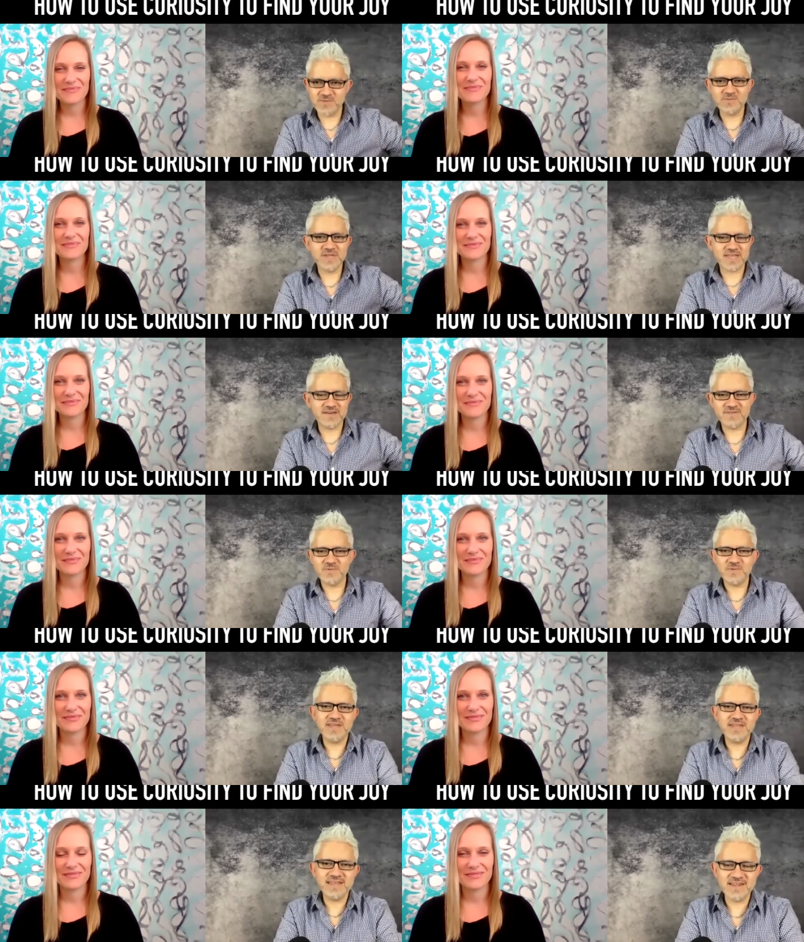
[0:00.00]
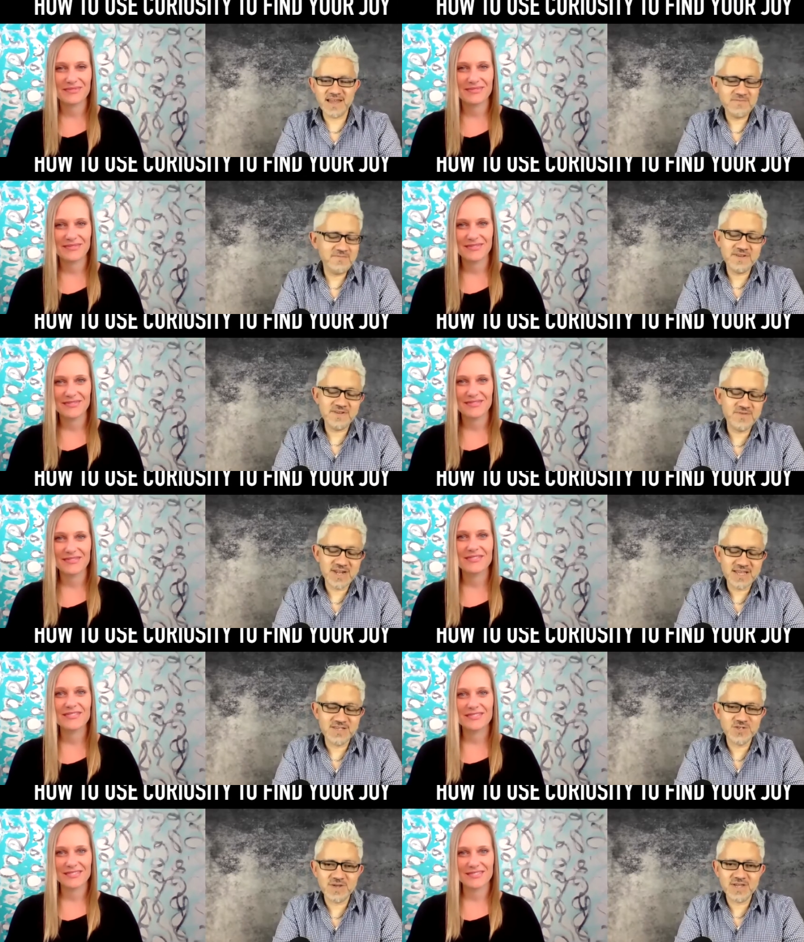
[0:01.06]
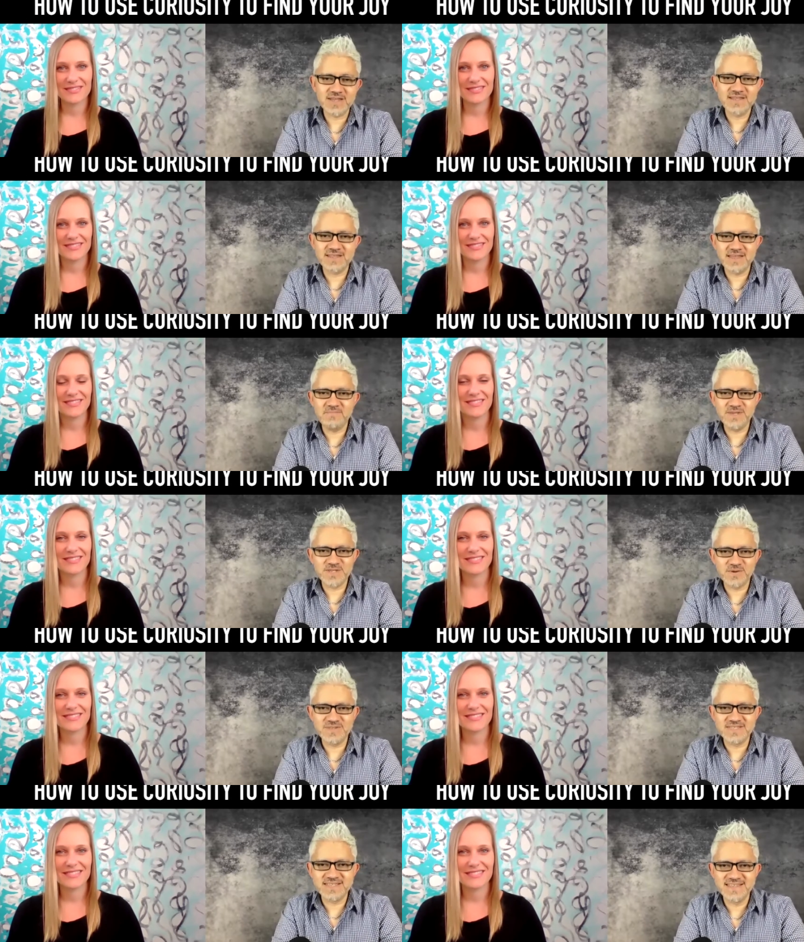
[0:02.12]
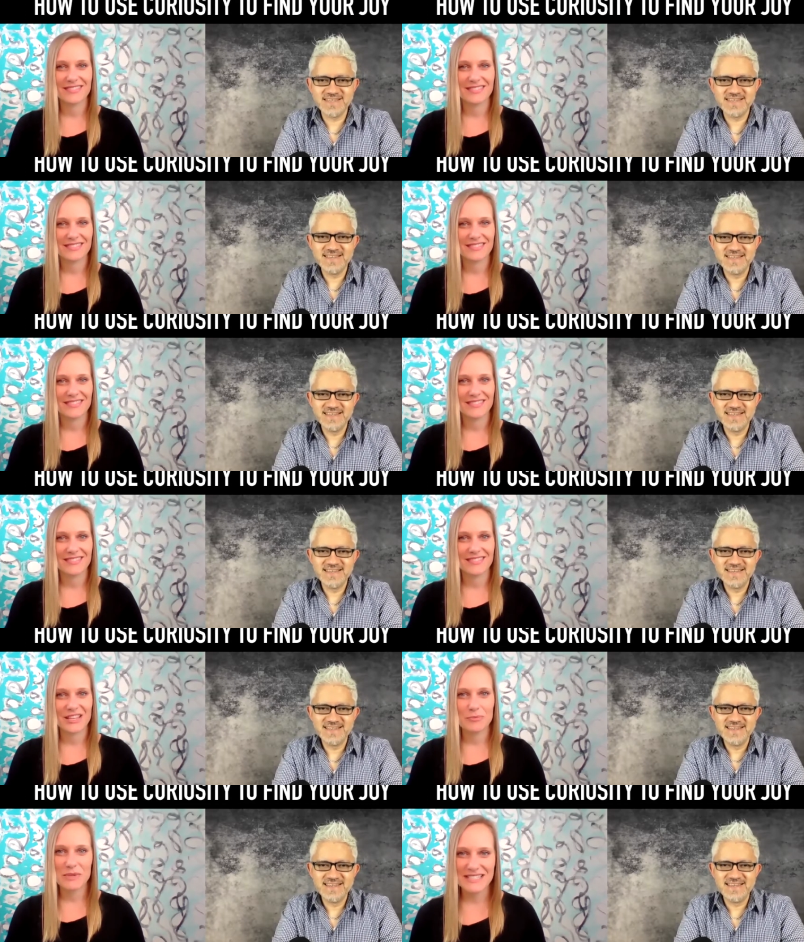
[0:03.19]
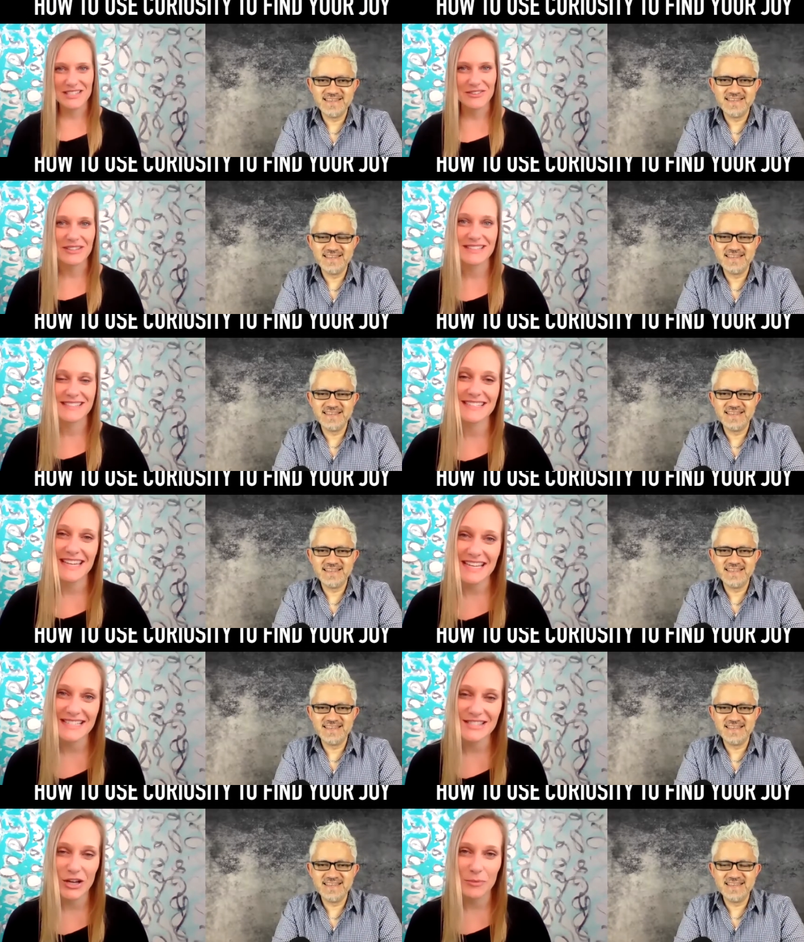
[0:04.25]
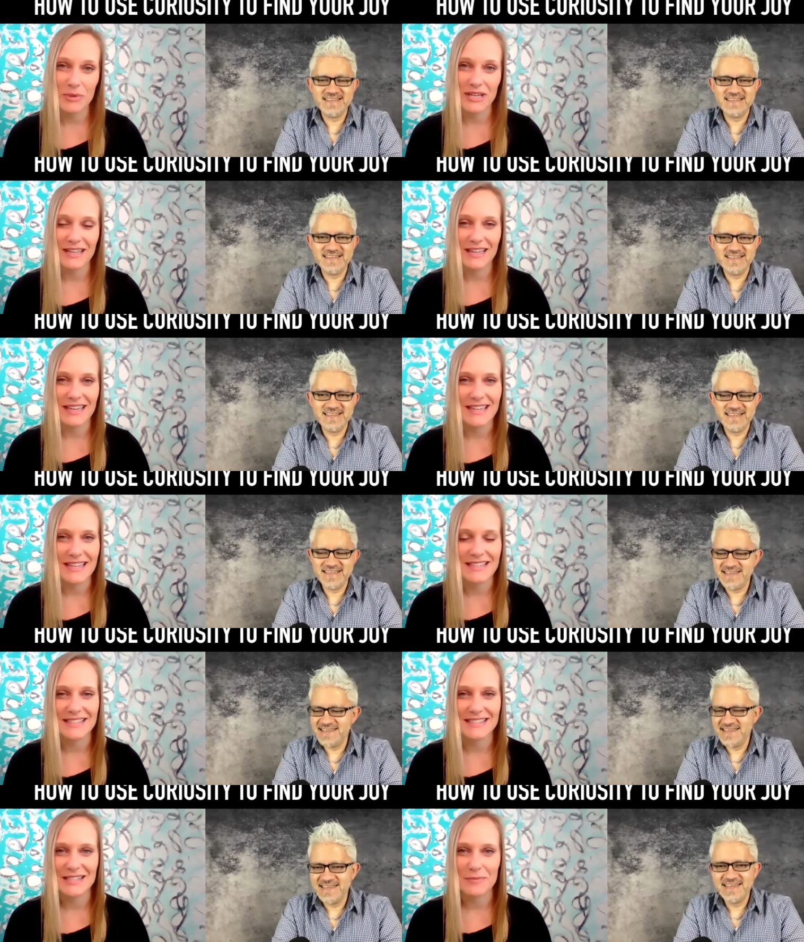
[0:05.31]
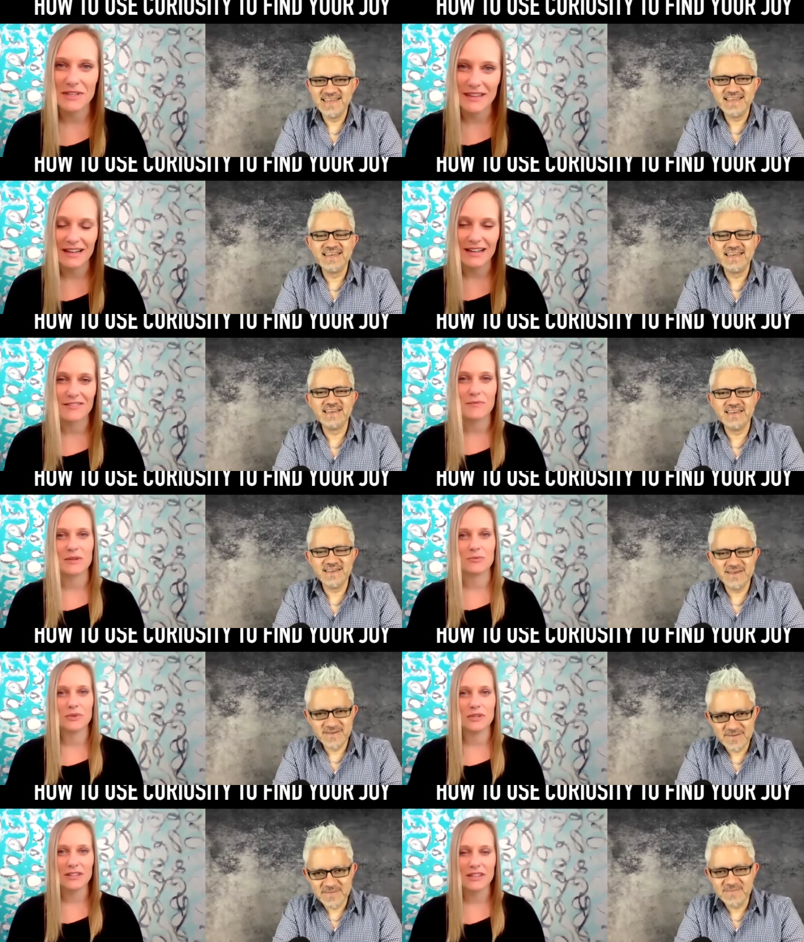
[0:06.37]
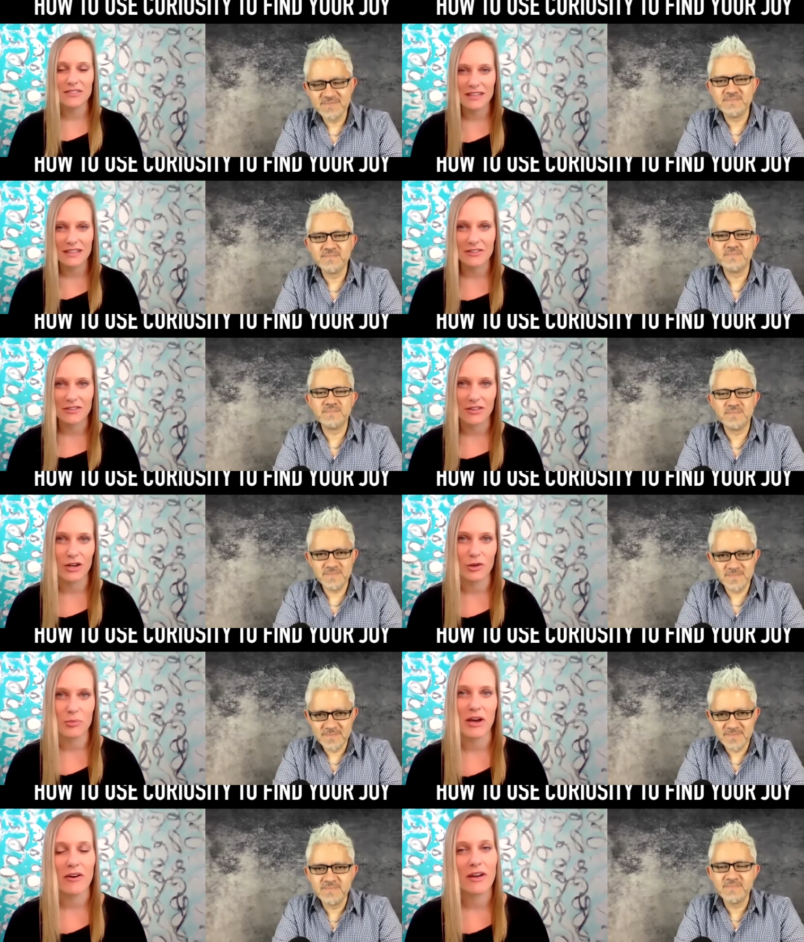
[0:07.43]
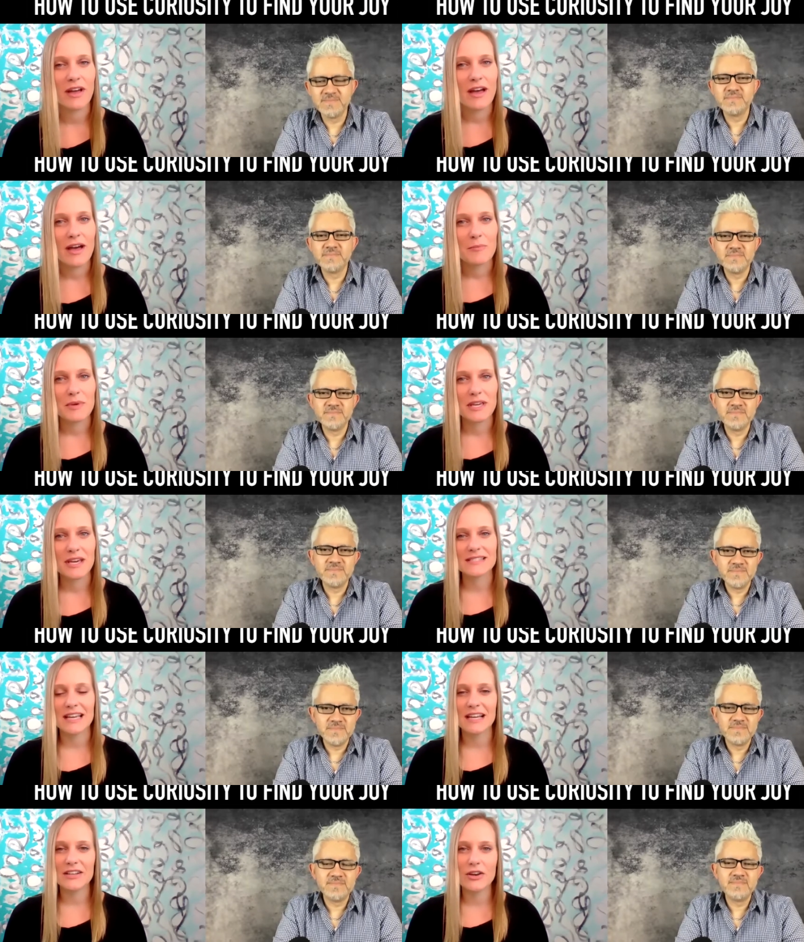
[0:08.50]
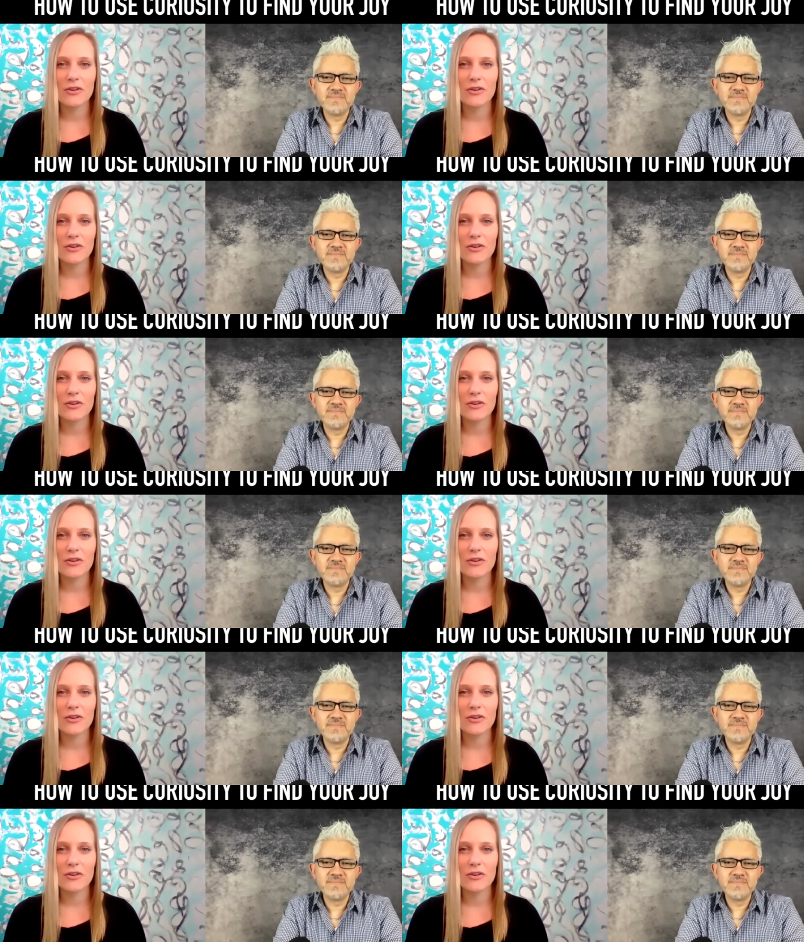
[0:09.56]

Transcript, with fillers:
Speaker 1: week after week. And I've been really enjoying the episodes.
Speaker 2: Me too. And today's topic is something that I've been really thinking a lot about because I know a